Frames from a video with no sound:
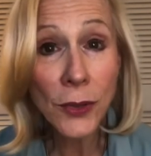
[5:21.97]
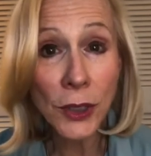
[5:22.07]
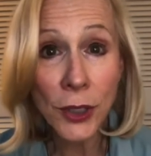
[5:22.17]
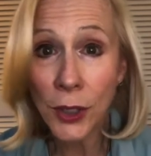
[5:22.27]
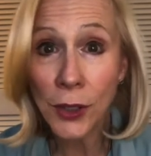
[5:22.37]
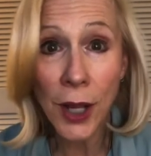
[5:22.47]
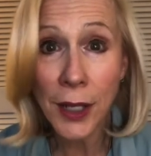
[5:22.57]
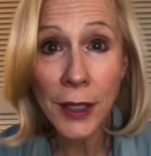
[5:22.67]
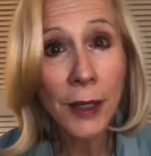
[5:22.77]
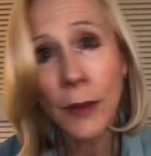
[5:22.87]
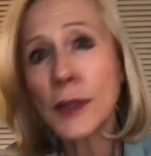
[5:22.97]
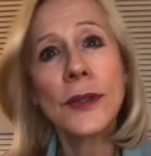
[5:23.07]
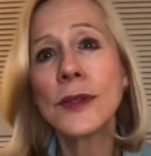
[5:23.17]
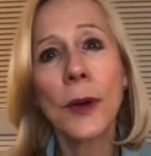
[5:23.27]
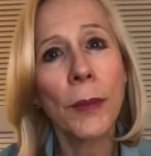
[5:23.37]
turned 90, it wasn't
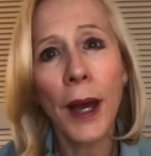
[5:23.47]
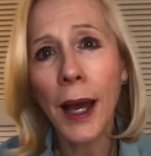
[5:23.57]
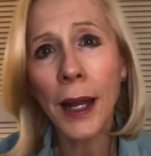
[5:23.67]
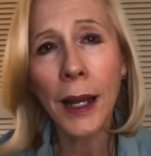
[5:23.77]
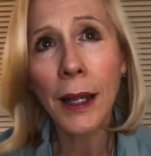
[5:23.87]
so bad.